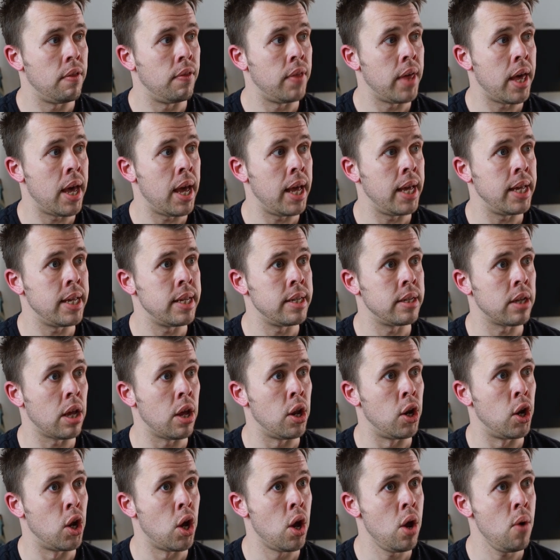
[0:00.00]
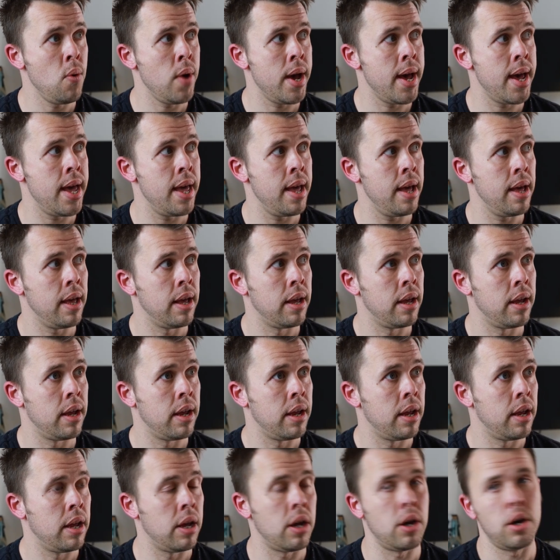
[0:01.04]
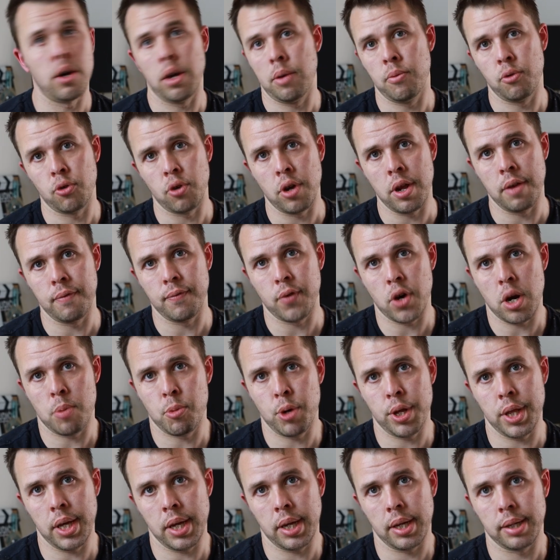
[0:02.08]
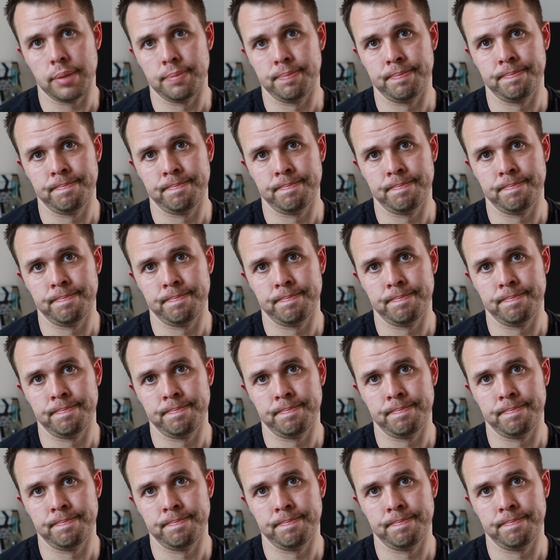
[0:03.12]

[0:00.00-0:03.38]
There is no way I am trying fire breathing.